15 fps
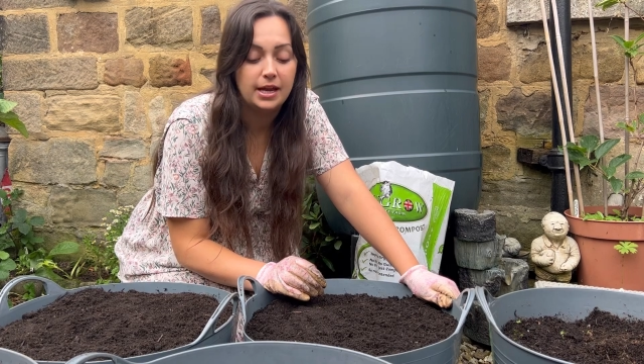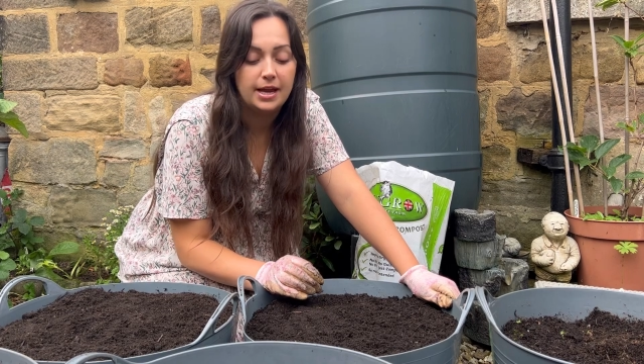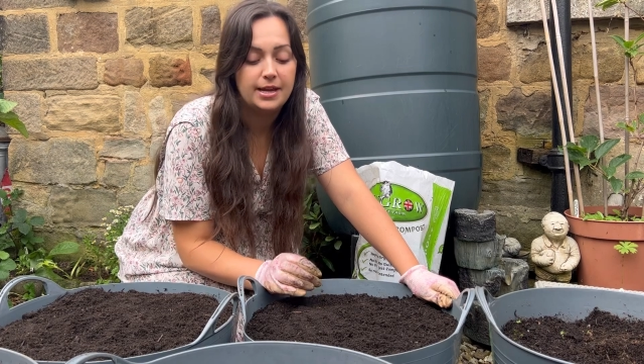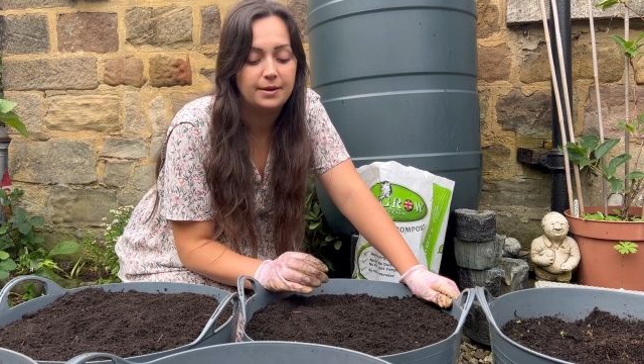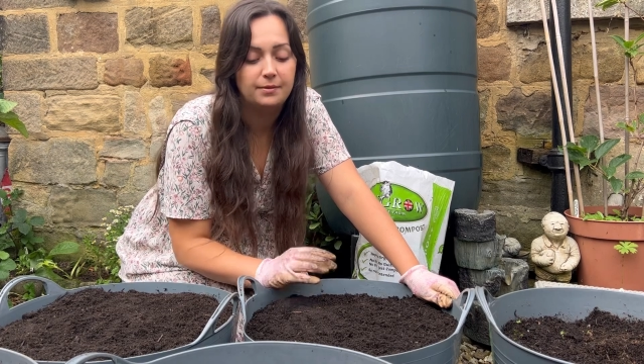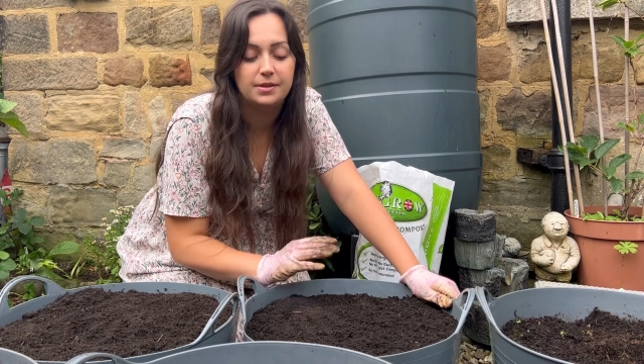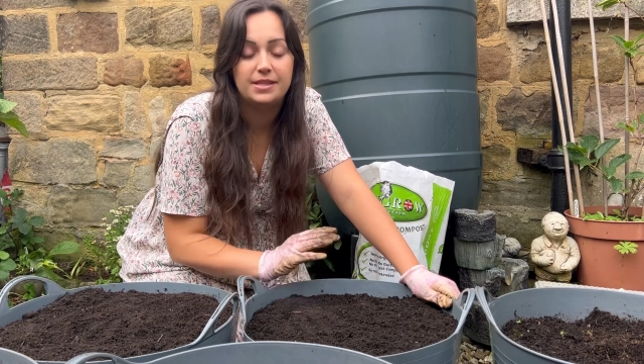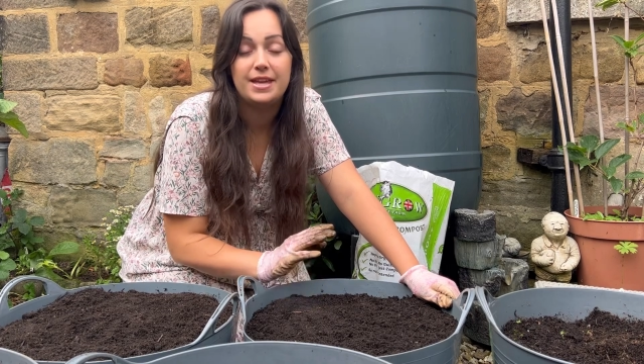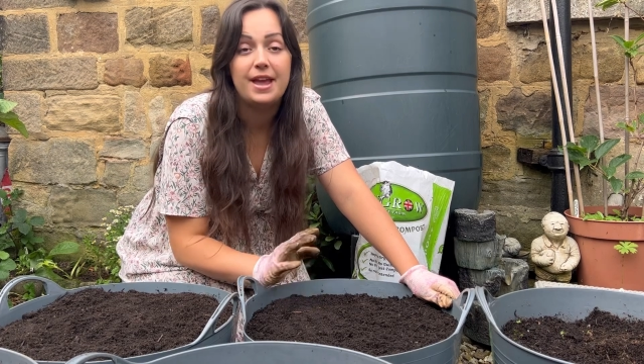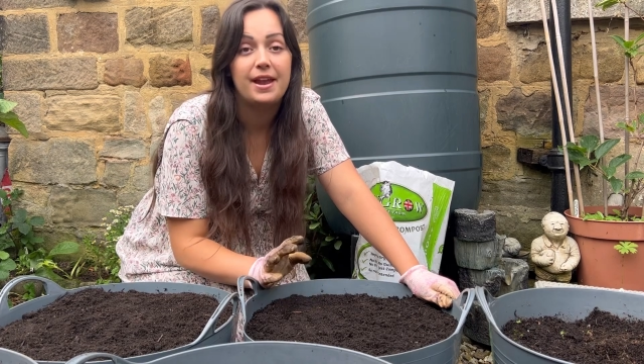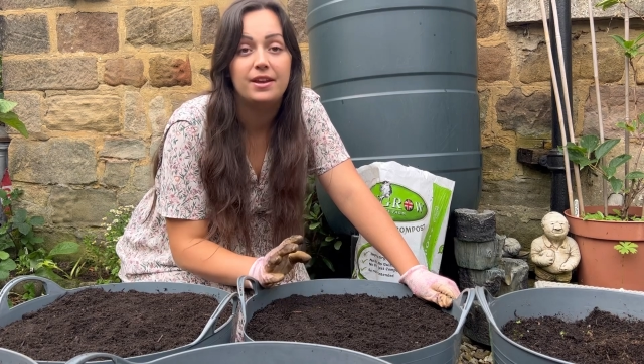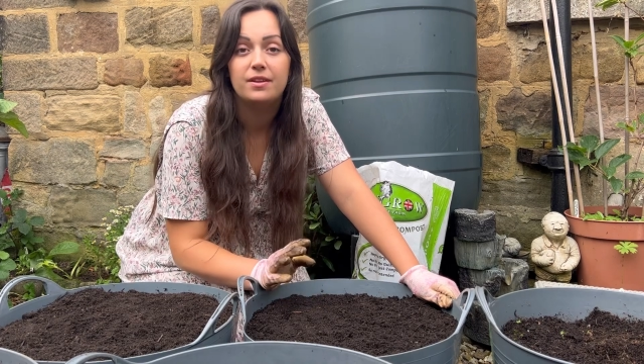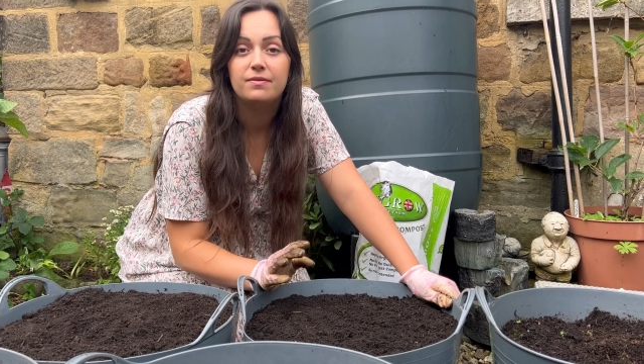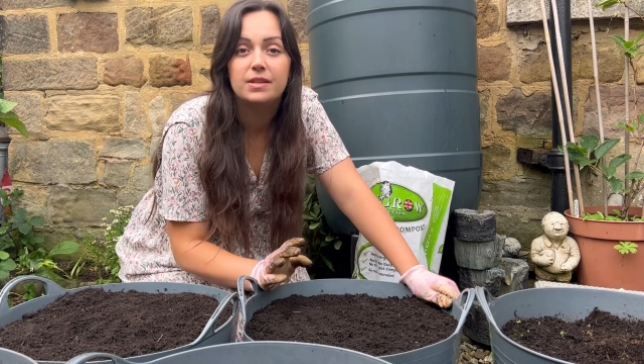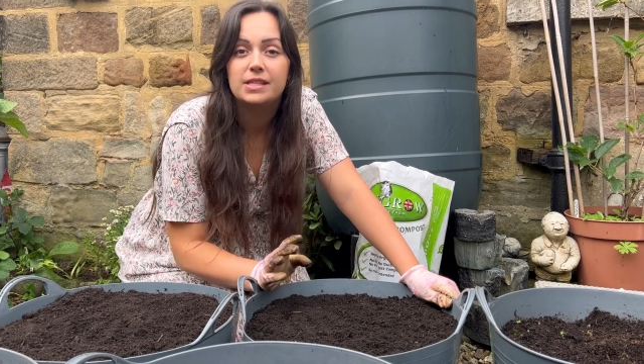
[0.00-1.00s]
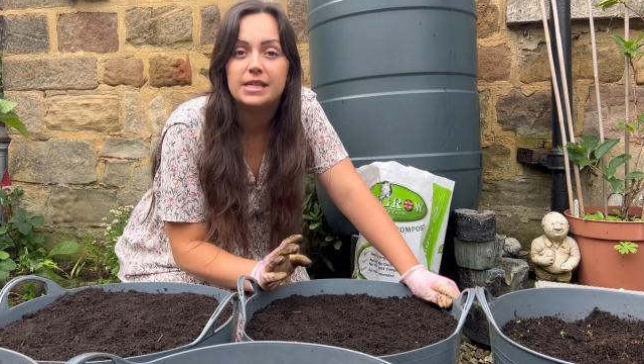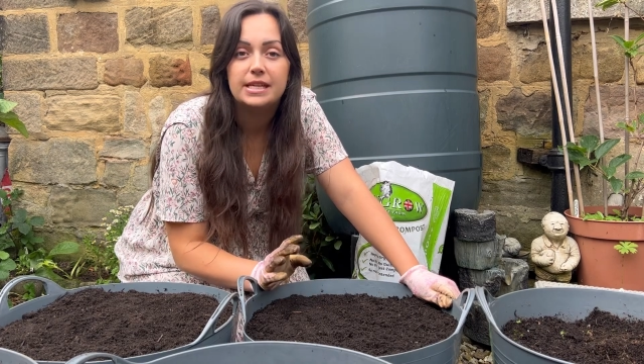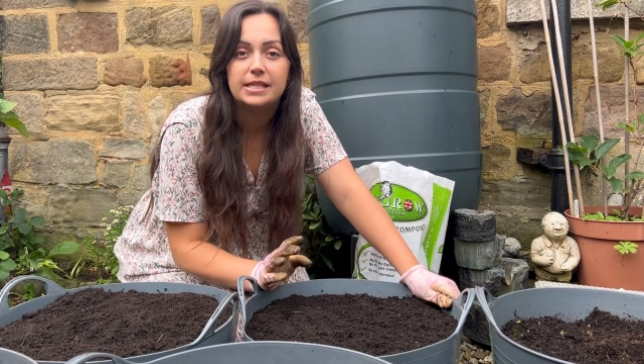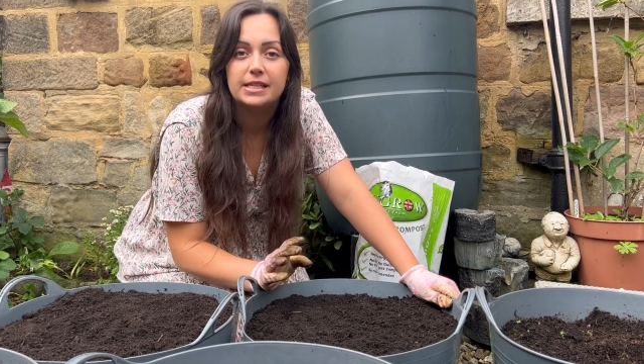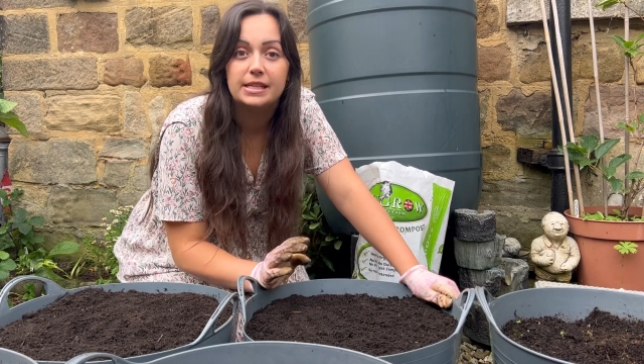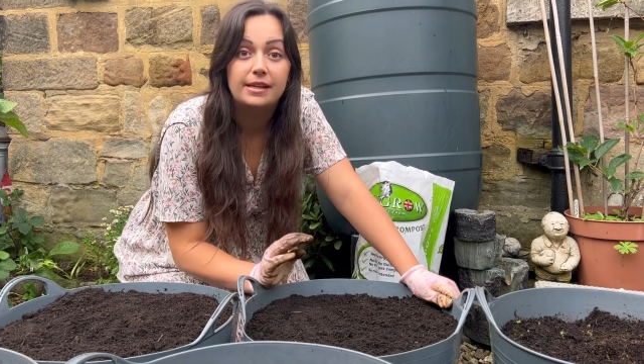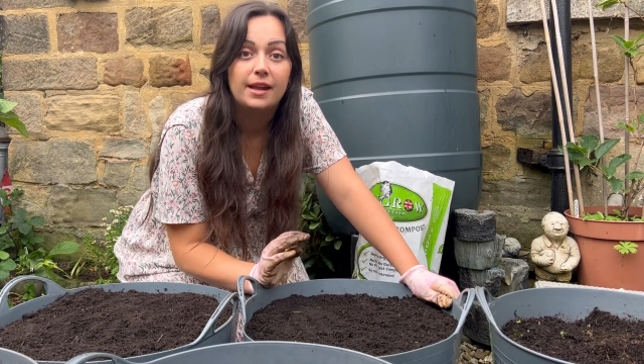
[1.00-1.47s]
and it was the end of the
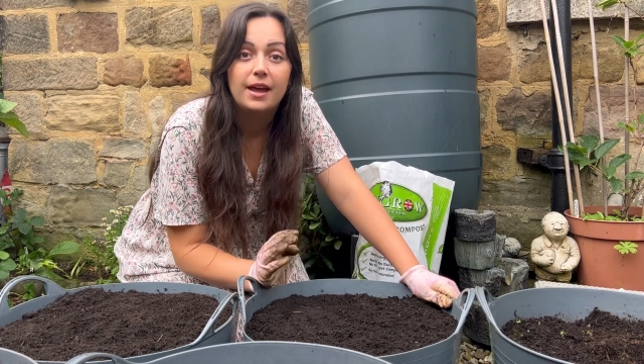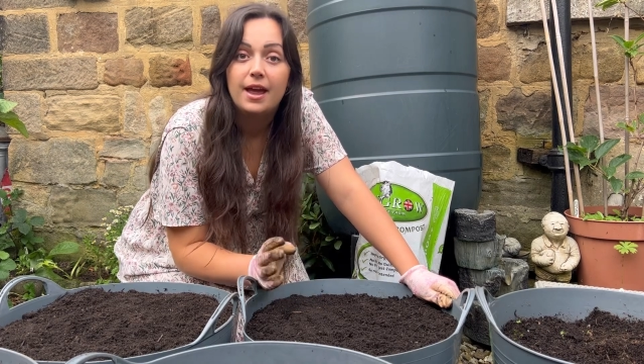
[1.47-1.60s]
season